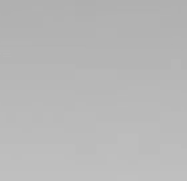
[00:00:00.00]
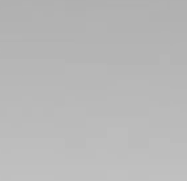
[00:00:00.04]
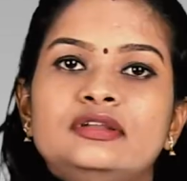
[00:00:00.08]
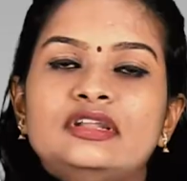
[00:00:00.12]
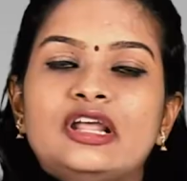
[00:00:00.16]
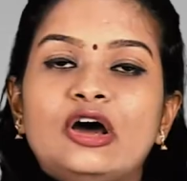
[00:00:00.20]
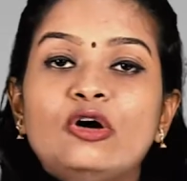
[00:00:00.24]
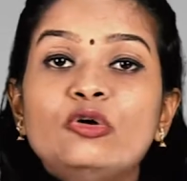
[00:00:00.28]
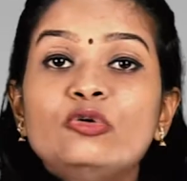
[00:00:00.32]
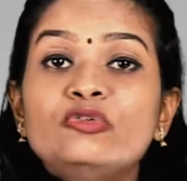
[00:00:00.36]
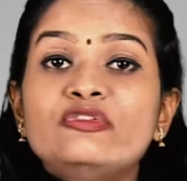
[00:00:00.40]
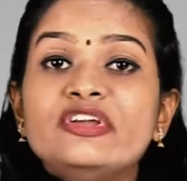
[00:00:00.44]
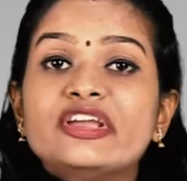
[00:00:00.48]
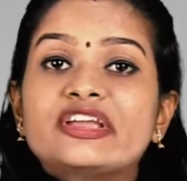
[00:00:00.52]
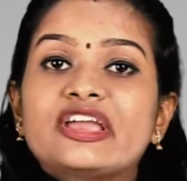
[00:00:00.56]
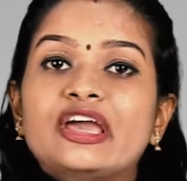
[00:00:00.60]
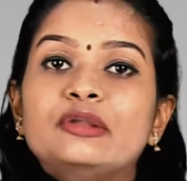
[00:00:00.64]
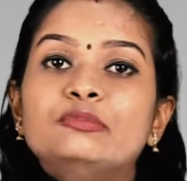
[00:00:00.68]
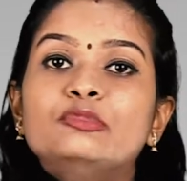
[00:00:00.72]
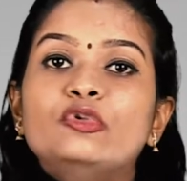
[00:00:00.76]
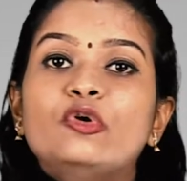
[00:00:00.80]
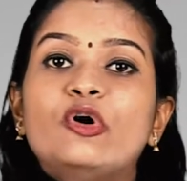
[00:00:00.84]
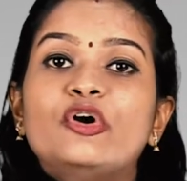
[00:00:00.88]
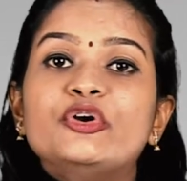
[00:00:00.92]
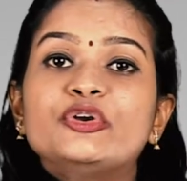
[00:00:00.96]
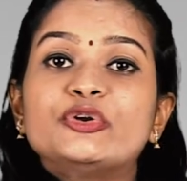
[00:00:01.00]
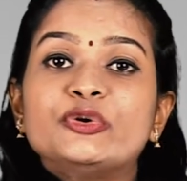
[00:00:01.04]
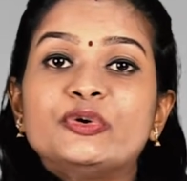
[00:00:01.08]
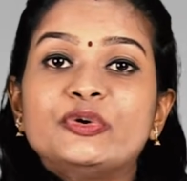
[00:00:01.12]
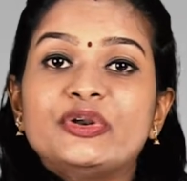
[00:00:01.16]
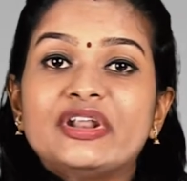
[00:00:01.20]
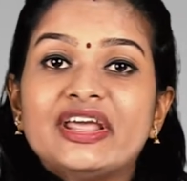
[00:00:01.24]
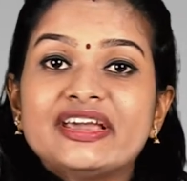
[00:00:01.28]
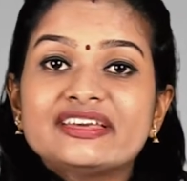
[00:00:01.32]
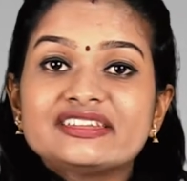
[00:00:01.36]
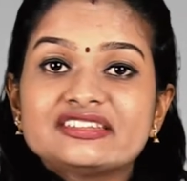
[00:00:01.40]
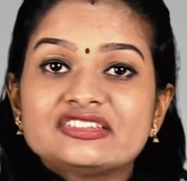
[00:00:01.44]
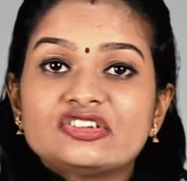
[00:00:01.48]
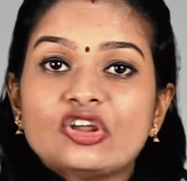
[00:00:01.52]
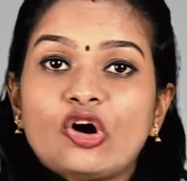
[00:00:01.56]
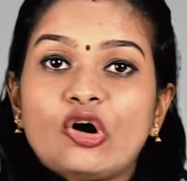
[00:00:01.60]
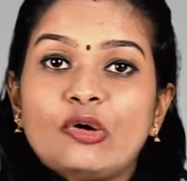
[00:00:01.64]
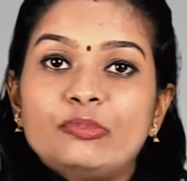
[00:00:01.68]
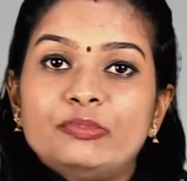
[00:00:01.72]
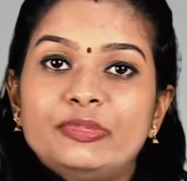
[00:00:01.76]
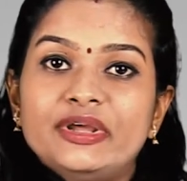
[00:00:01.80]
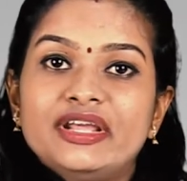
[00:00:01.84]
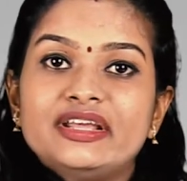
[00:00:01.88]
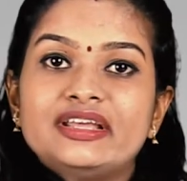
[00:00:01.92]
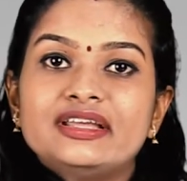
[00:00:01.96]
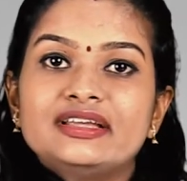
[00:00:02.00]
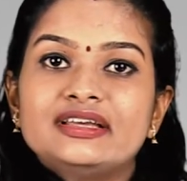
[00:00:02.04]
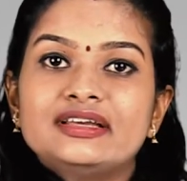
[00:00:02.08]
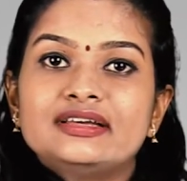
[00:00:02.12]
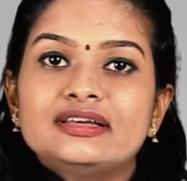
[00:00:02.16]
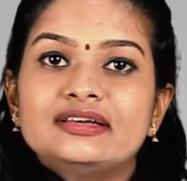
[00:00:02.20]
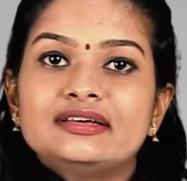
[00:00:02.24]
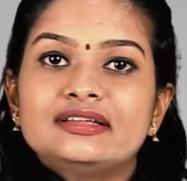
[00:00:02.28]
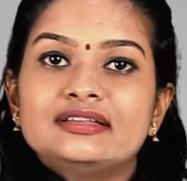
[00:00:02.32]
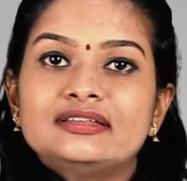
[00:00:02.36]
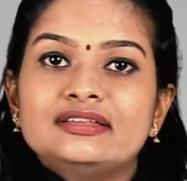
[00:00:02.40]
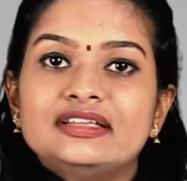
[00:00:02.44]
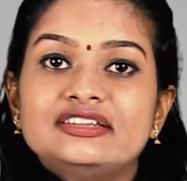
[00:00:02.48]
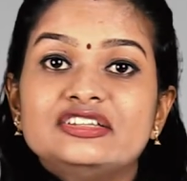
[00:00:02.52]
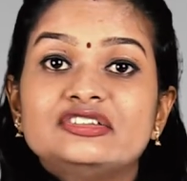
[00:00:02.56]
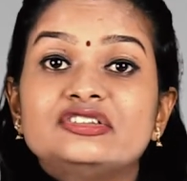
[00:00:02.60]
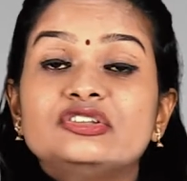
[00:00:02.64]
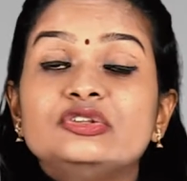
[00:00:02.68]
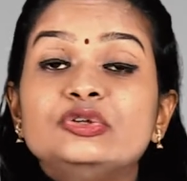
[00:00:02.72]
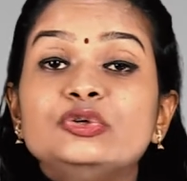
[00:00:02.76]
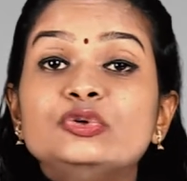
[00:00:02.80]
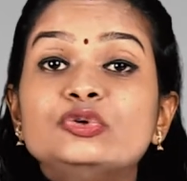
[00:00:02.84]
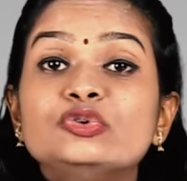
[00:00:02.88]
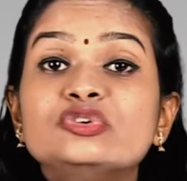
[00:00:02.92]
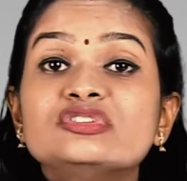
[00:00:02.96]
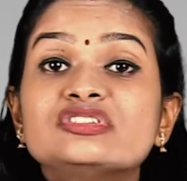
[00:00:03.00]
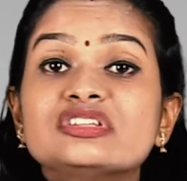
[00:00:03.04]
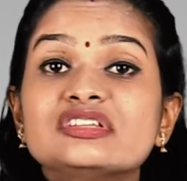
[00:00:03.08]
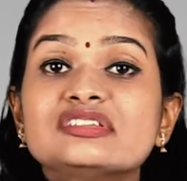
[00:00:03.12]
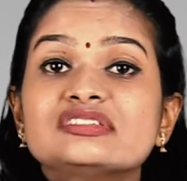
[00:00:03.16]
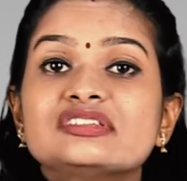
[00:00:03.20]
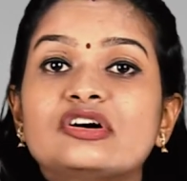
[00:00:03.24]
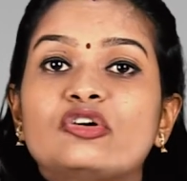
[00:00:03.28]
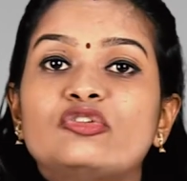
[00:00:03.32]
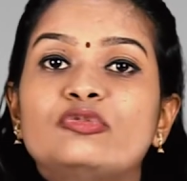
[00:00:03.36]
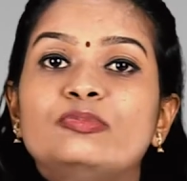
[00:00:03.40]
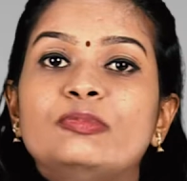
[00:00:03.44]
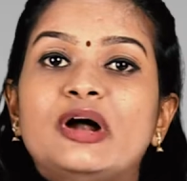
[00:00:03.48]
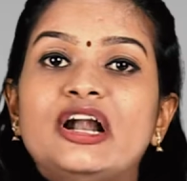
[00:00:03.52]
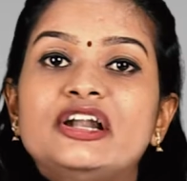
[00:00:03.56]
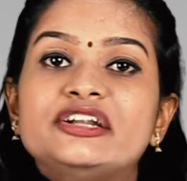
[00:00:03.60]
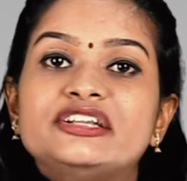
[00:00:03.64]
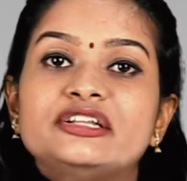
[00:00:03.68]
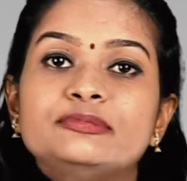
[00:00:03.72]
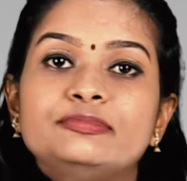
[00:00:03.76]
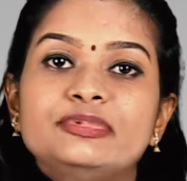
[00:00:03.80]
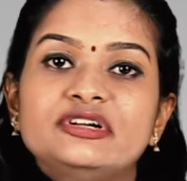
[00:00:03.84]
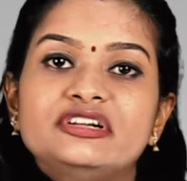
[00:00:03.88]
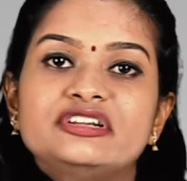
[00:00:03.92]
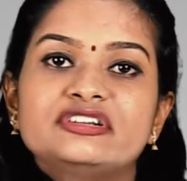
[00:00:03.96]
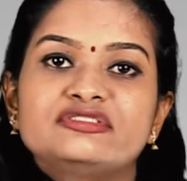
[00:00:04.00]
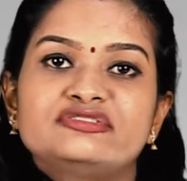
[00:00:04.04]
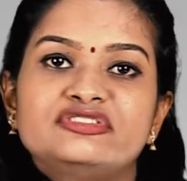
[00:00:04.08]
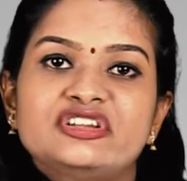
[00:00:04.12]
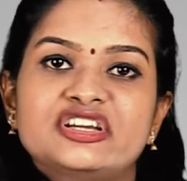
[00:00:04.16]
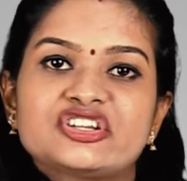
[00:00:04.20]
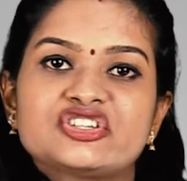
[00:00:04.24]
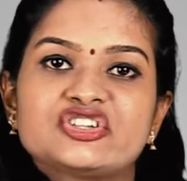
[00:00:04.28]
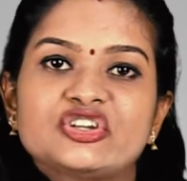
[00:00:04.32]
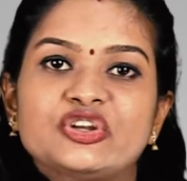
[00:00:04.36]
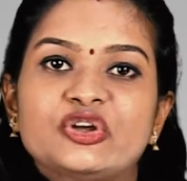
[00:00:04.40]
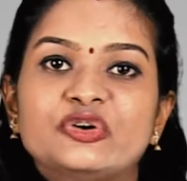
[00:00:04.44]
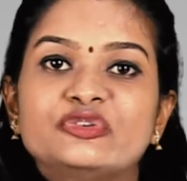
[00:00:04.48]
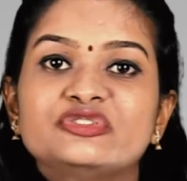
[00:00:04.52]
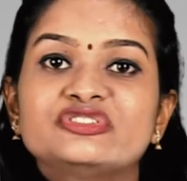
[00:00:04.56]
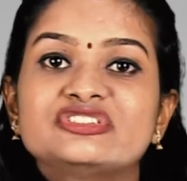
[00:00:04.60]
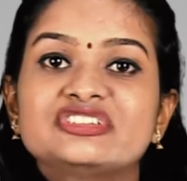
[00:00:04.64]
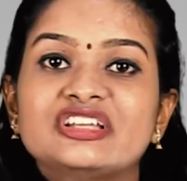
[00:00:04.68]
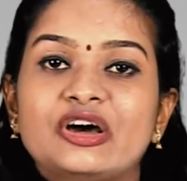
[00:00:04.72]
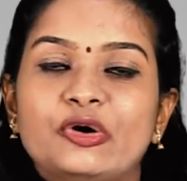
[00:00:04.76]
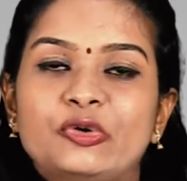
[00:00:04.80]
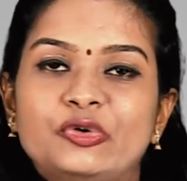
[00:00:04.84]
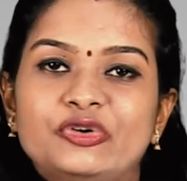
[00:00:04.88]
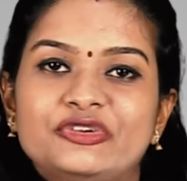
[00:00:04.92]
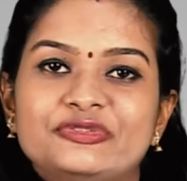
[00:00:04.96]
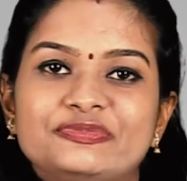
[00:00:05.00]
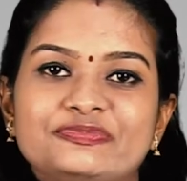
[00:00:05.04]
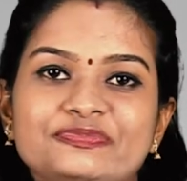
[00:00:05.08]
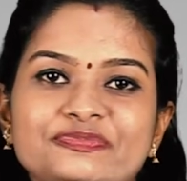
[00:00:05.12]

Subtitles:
Now we can move on to next topic, that is uses of multiple reflection of sound.